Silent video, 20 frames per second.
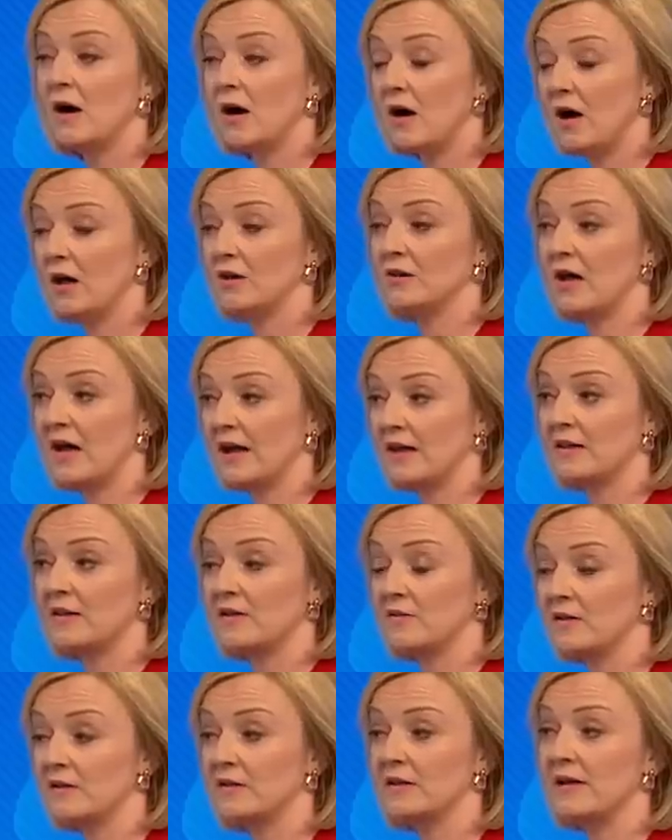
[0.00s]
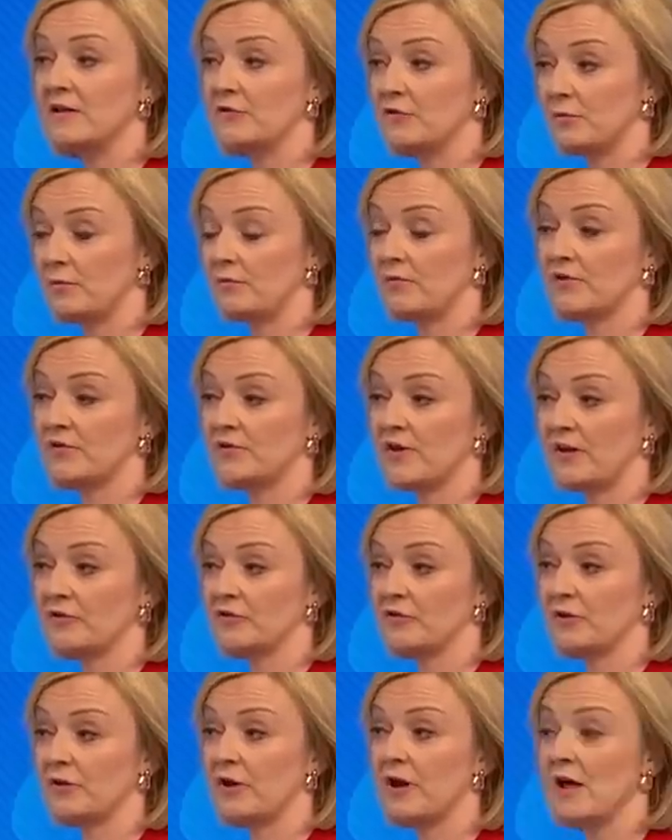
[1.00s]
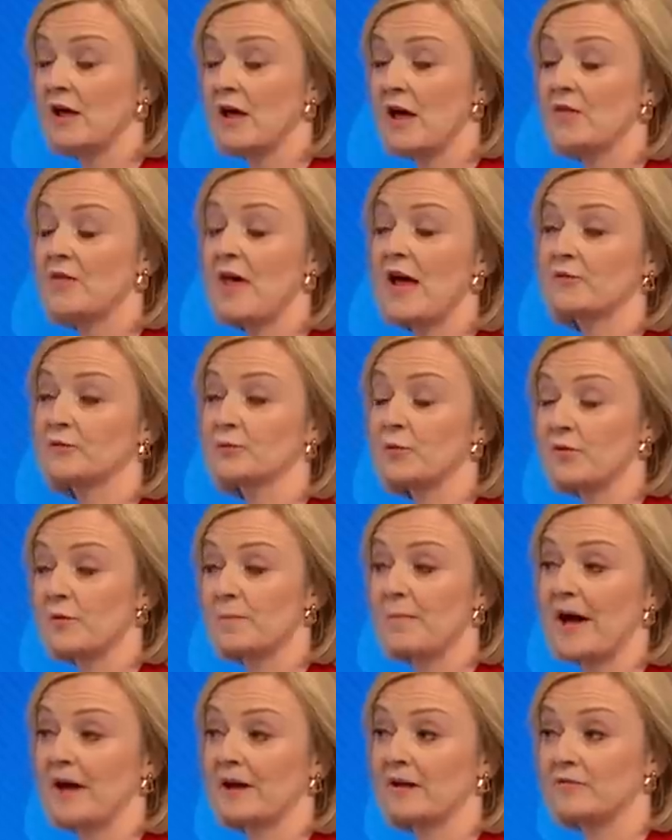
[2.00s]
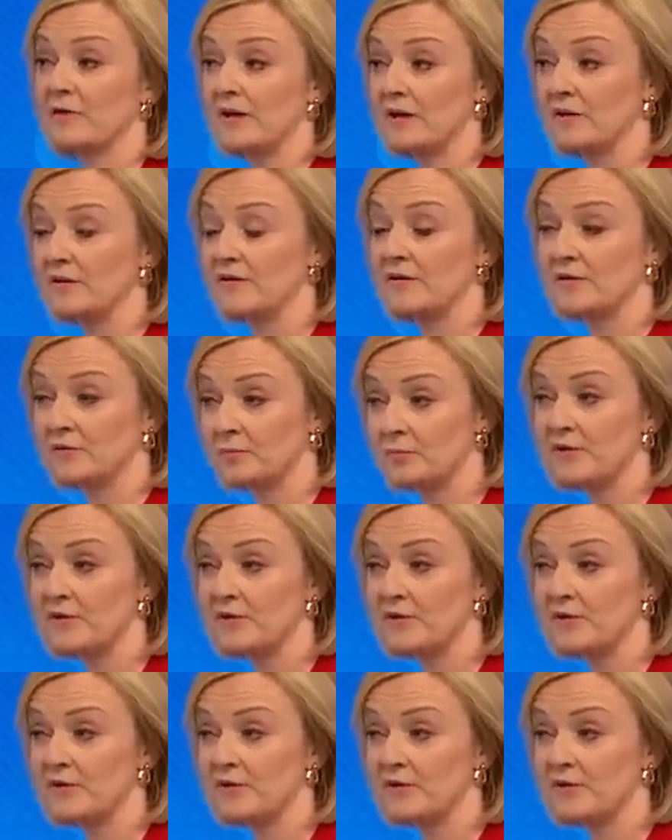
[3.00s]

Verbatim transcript: are likely to lead to a recession. Okay. And that's what the Bank of England is